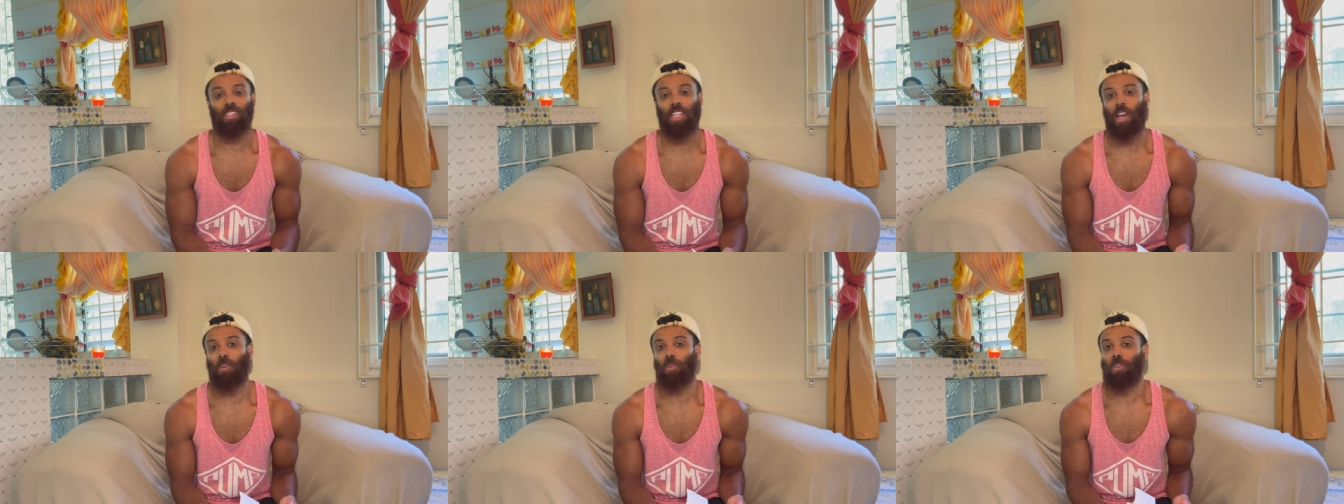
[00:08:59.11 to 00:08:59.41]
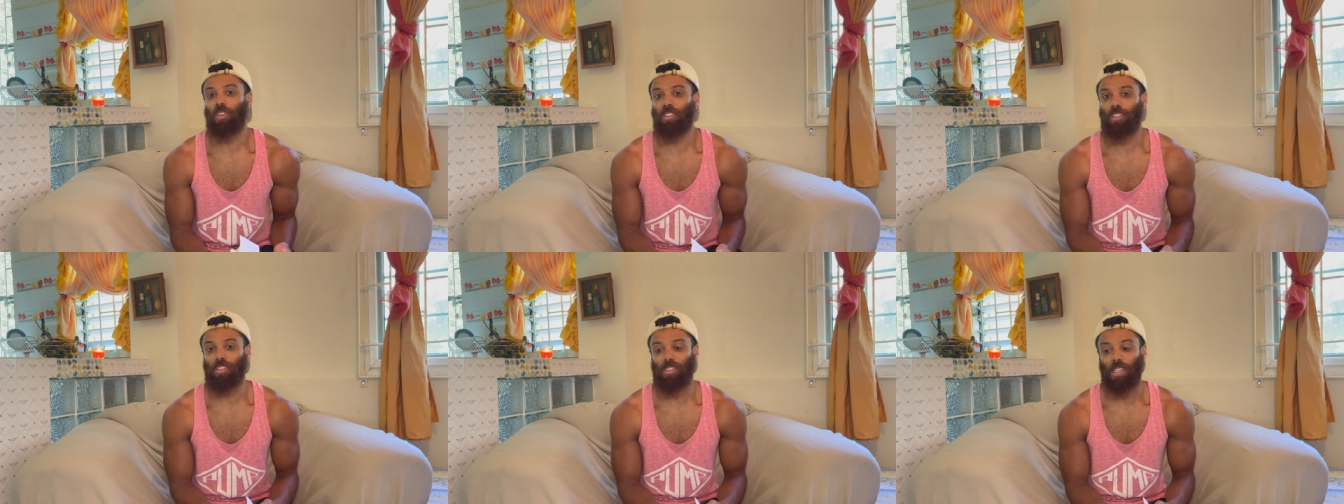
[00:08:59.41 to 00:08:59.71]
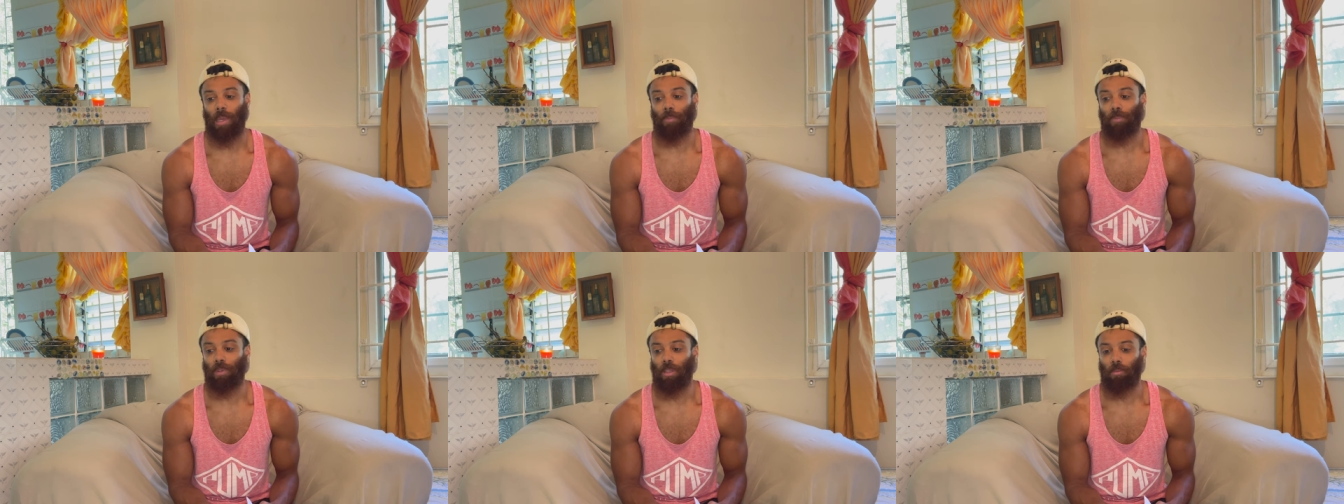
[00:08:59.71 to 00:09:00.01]
That one just
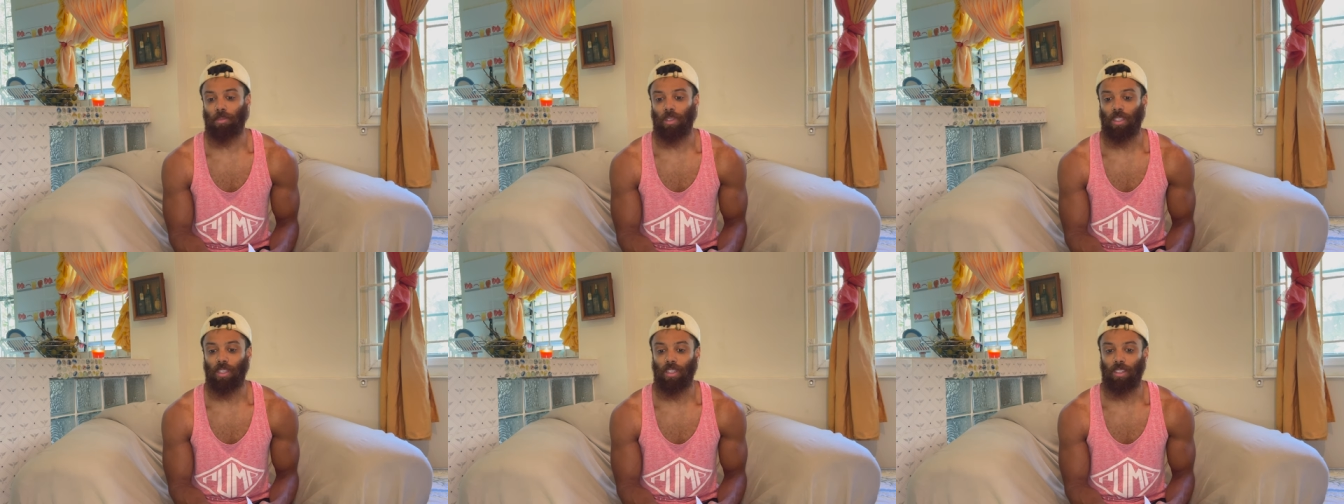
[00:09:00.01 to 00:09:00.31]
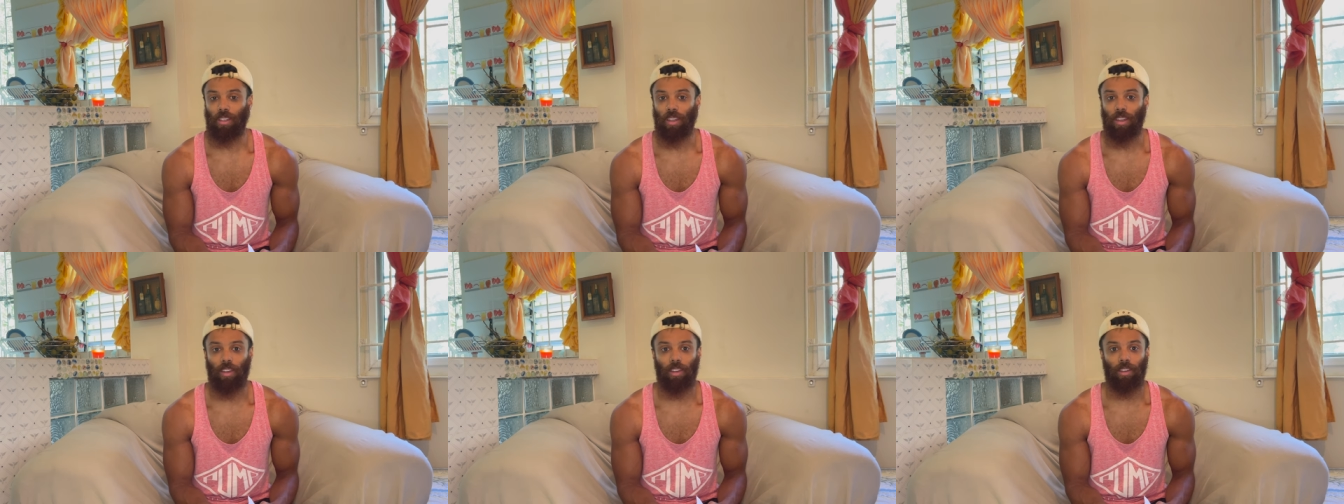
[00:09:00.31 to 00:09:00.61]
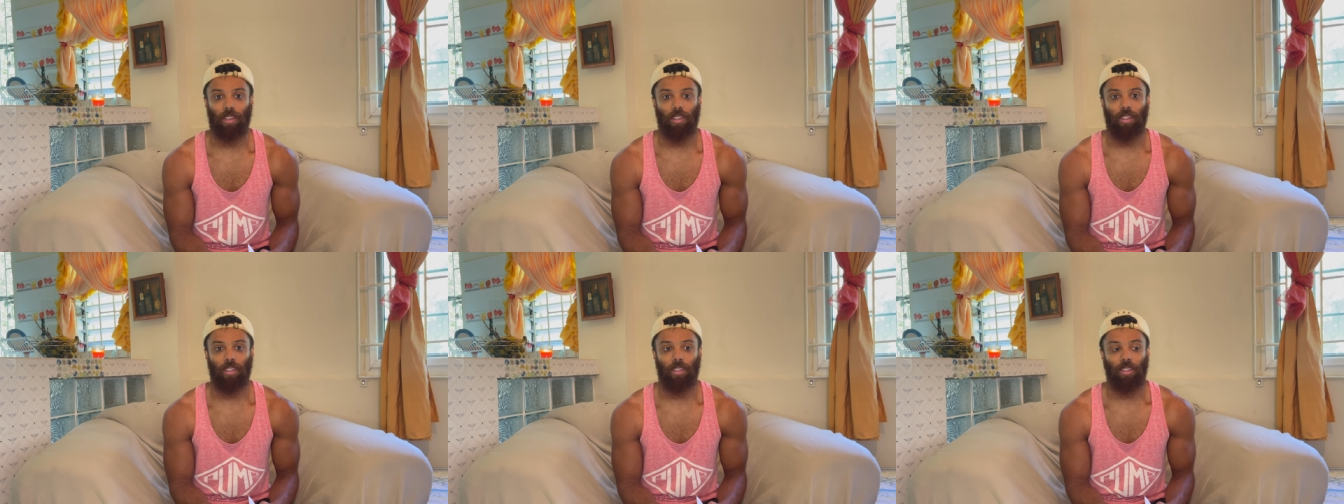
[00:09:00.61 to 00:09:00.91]
happened to be in the
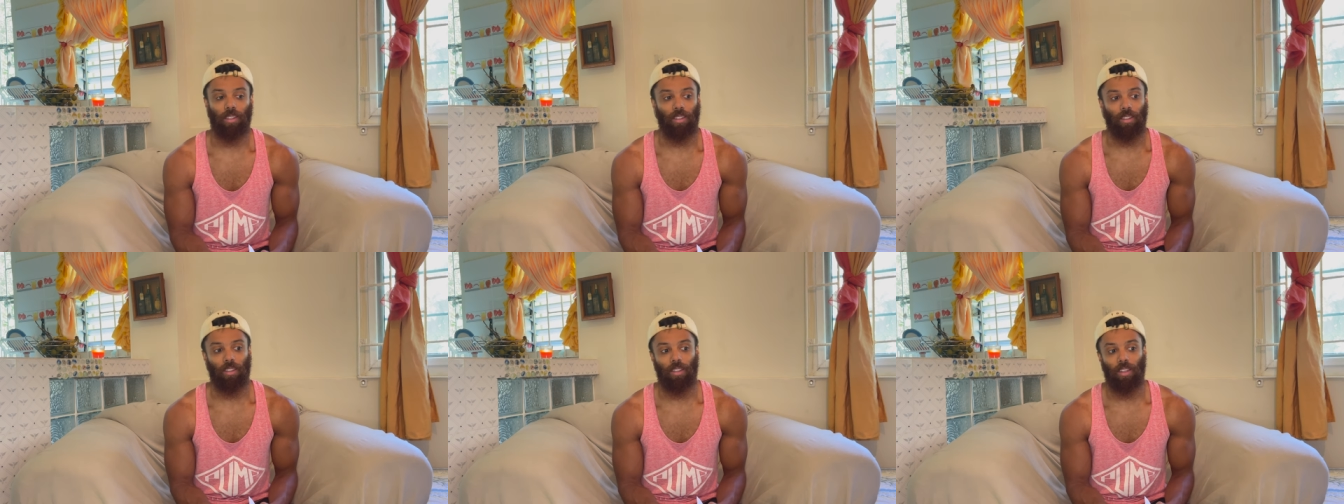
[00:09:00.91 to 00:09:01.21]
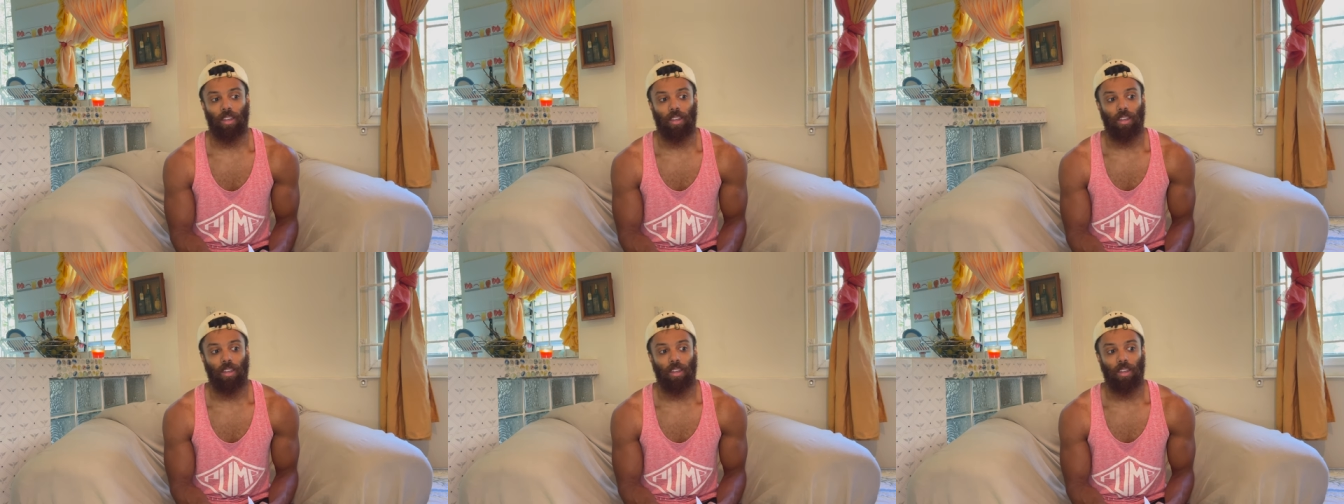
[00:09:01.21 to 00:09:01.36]
area that,